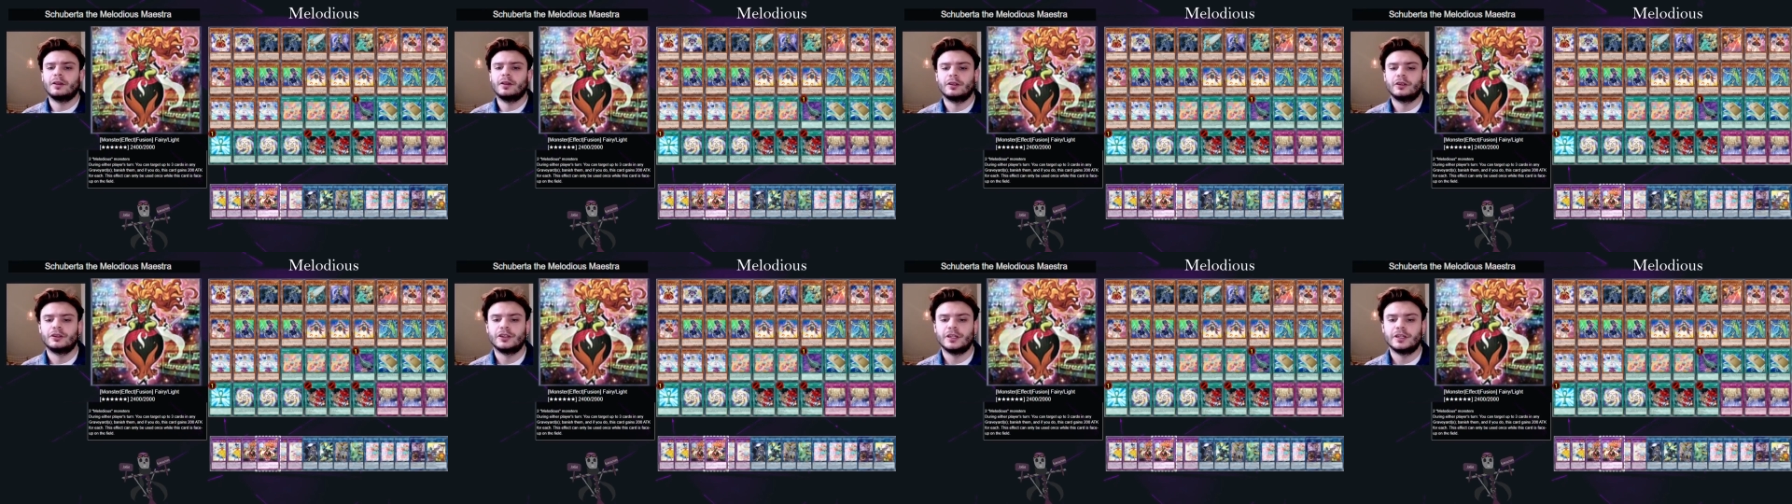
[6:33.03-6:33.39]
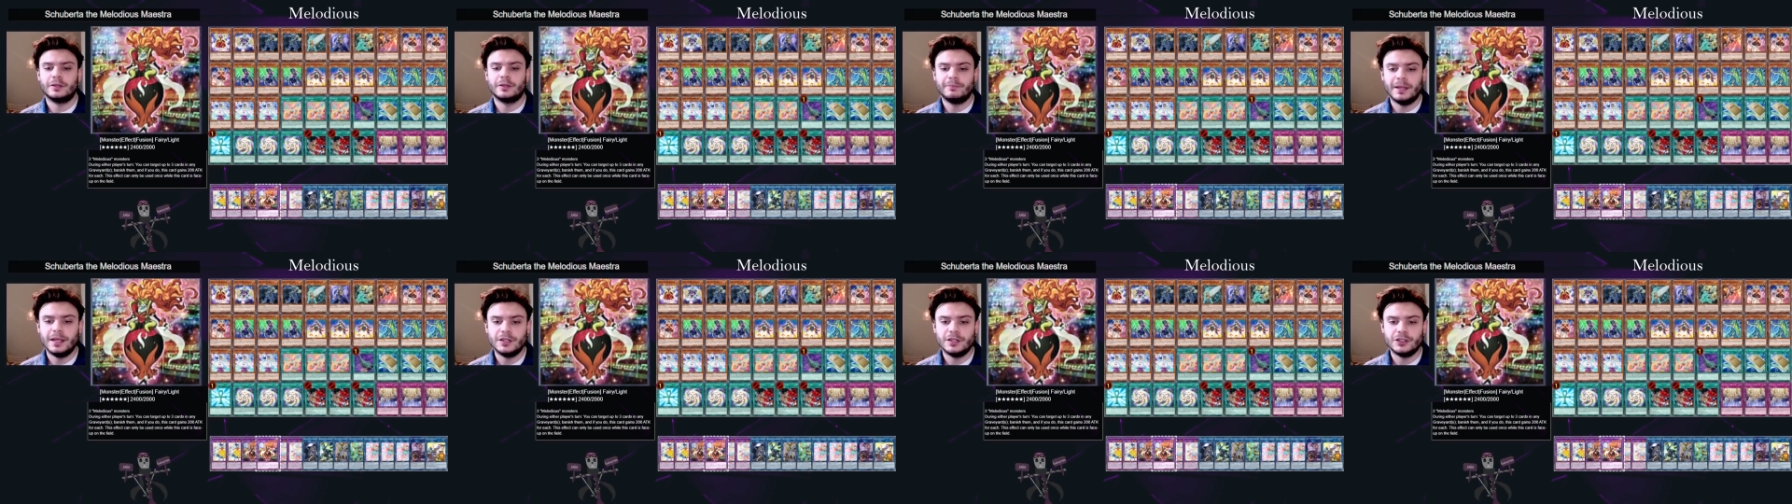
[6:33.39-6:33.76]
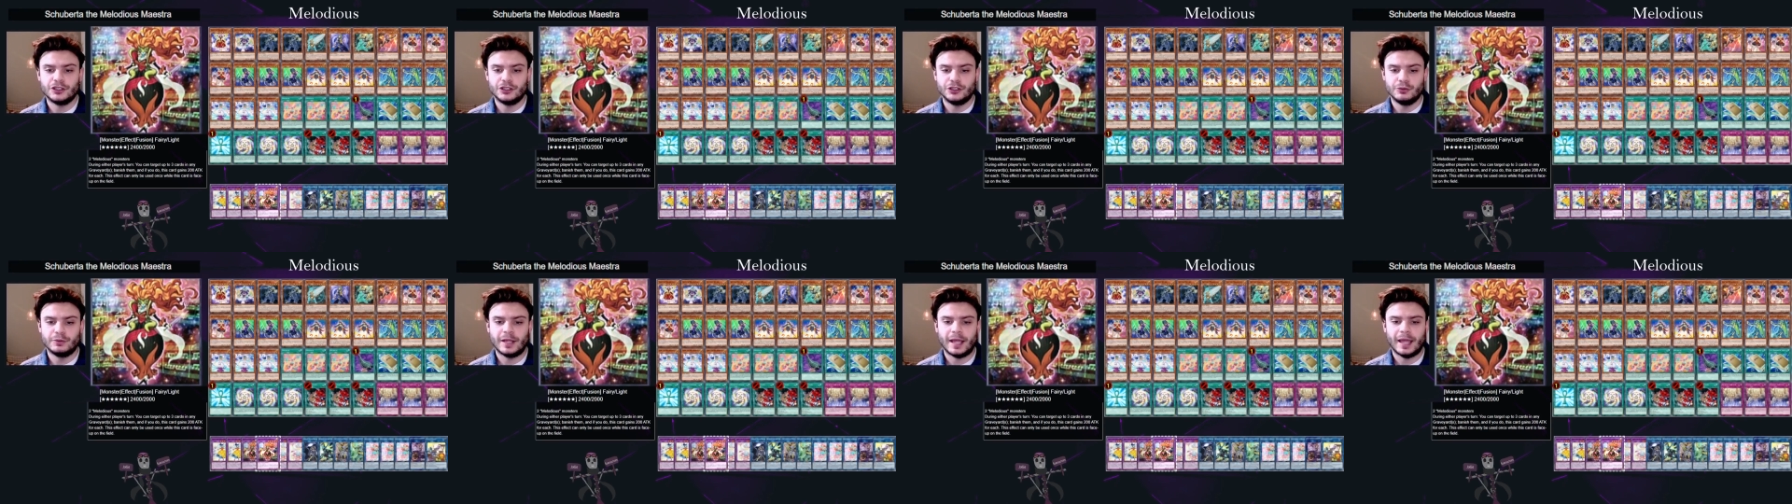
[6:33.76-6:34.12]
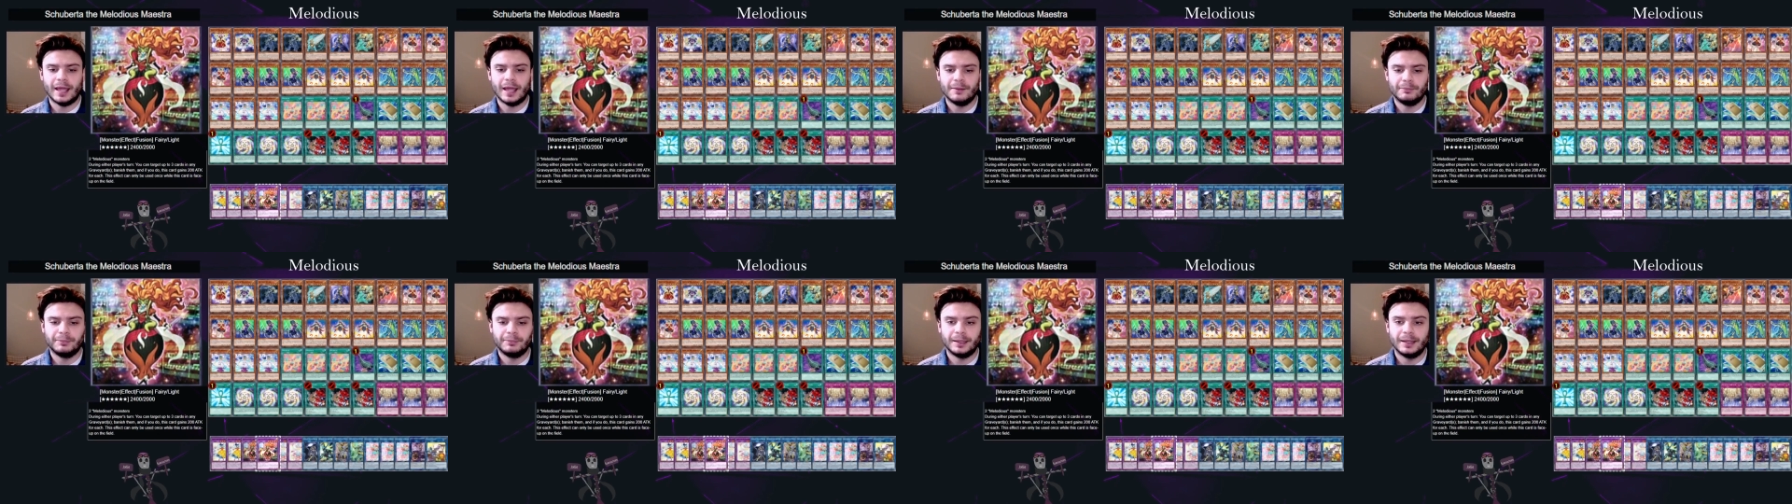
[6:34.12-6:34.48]
and in a pinch you
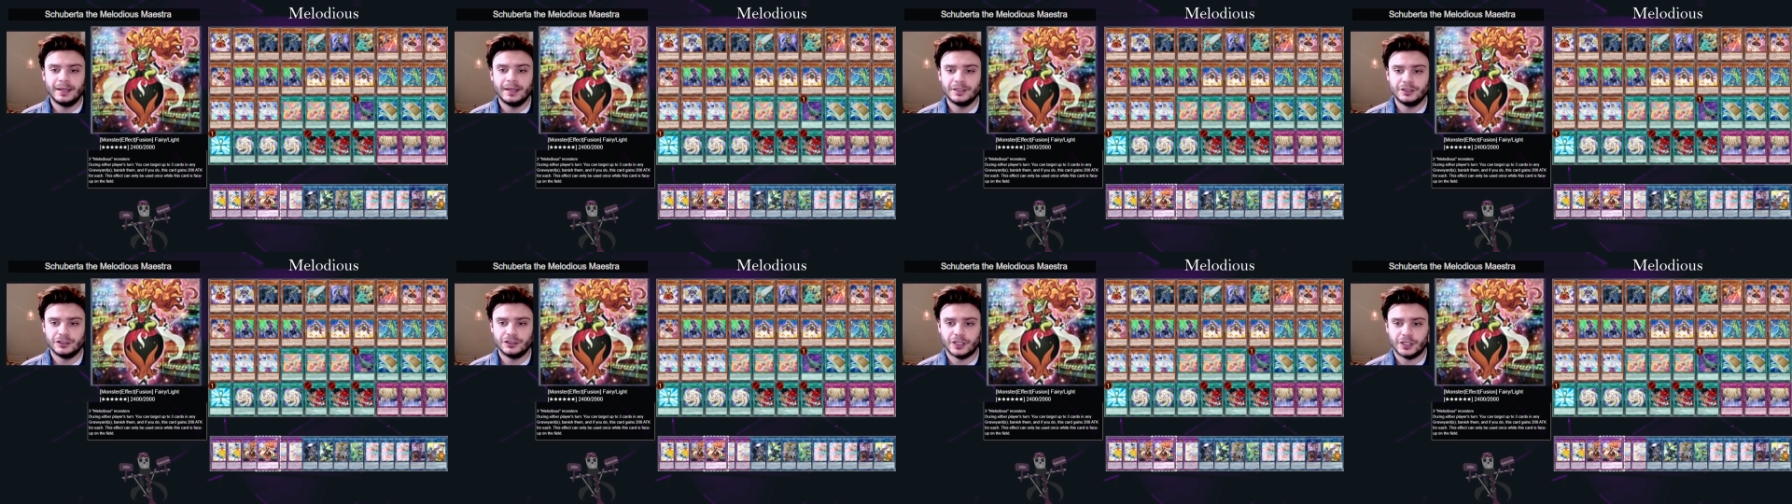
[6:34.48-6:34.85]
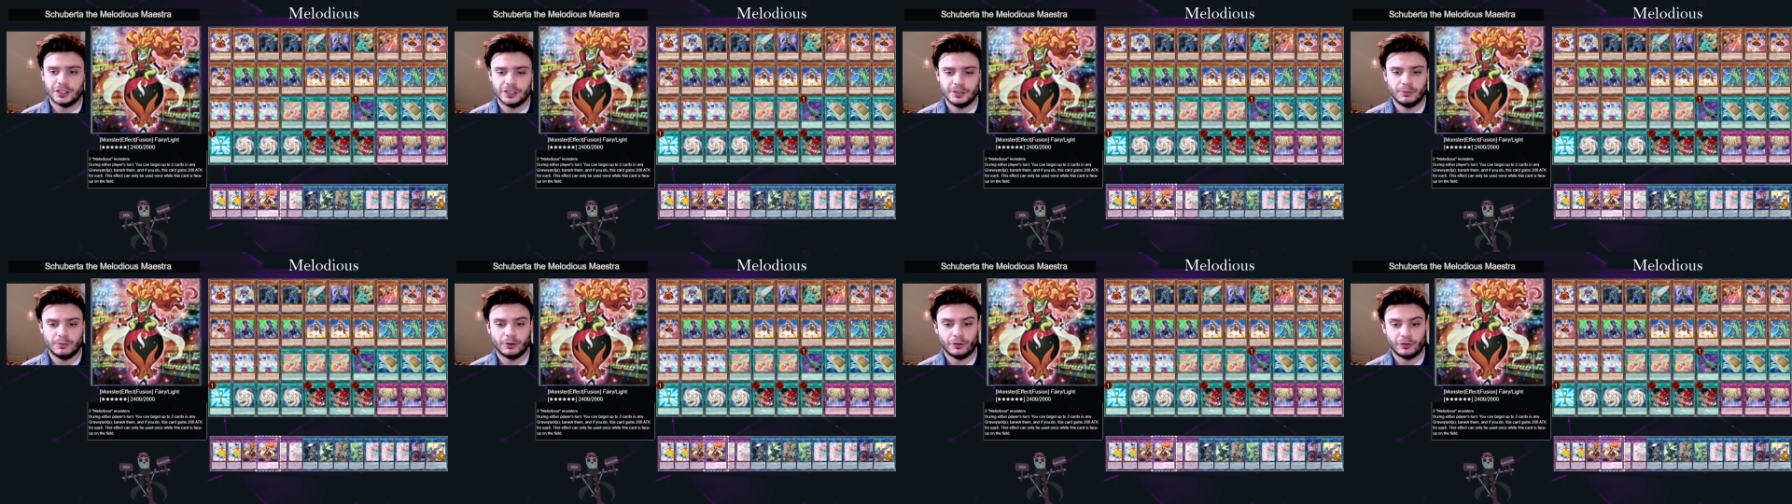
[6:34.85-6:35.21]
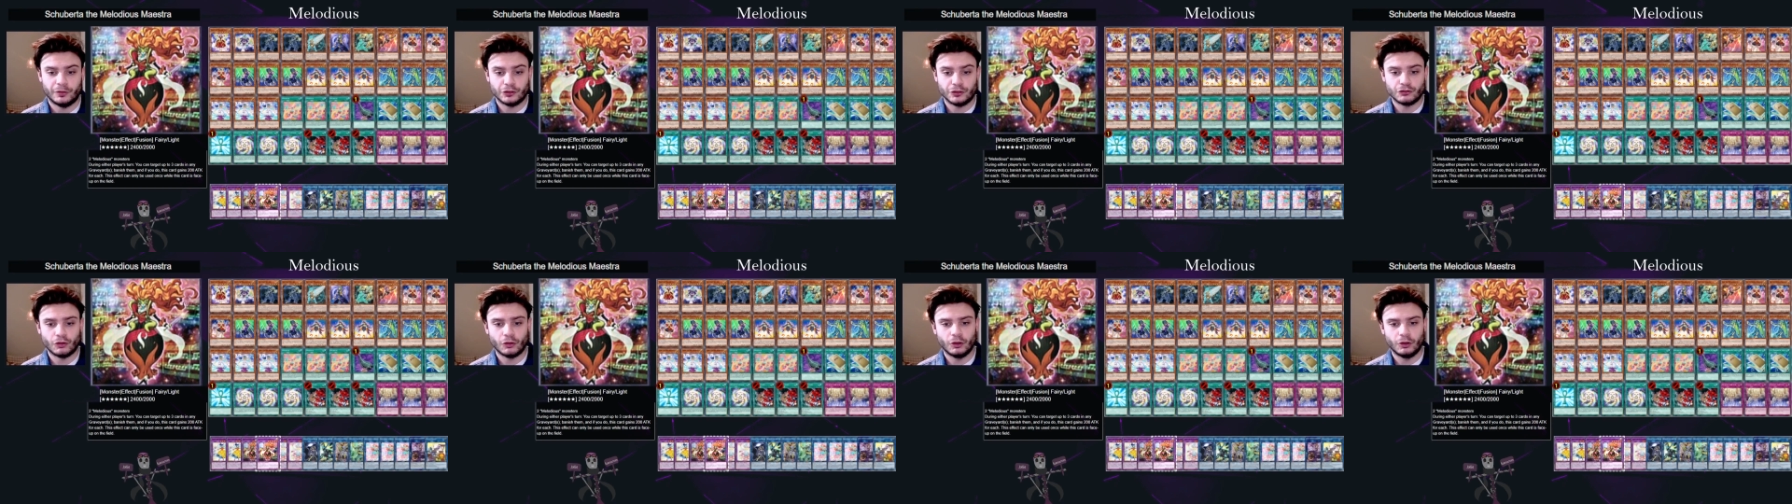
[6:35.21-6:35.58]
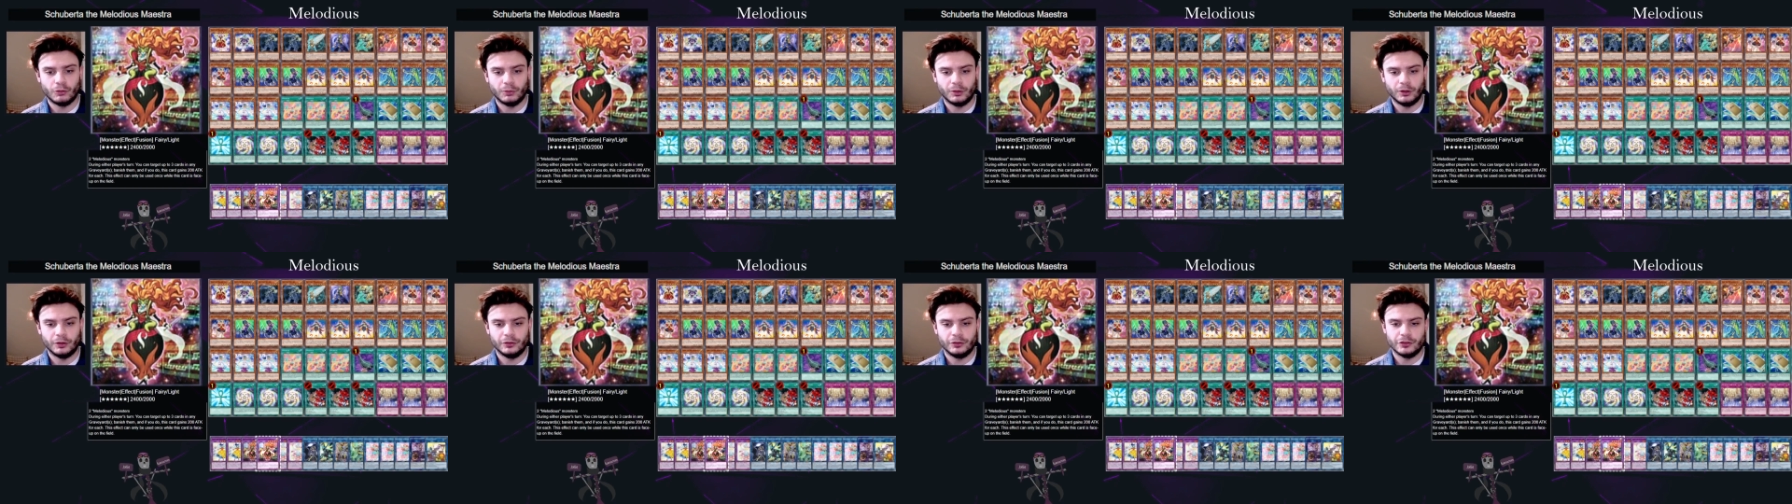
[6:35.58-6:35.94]
can play it. It's actually one of the stronger
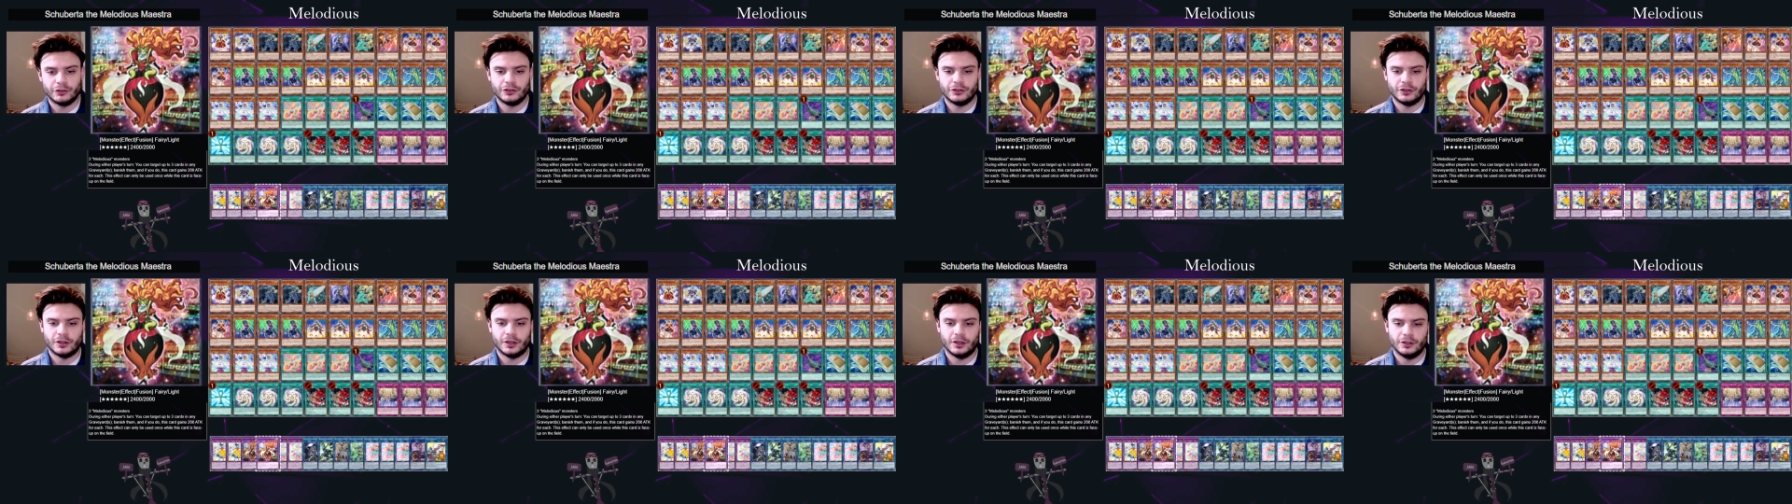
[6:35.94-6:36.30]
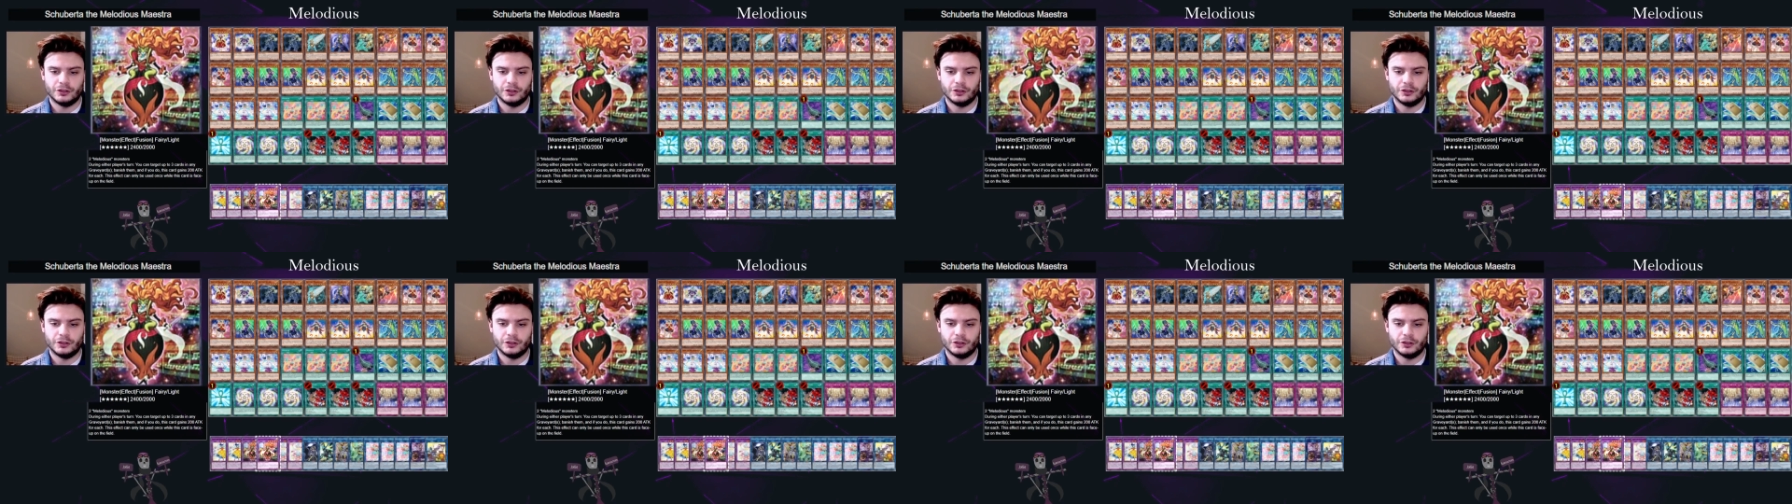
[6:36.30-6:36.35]
ones.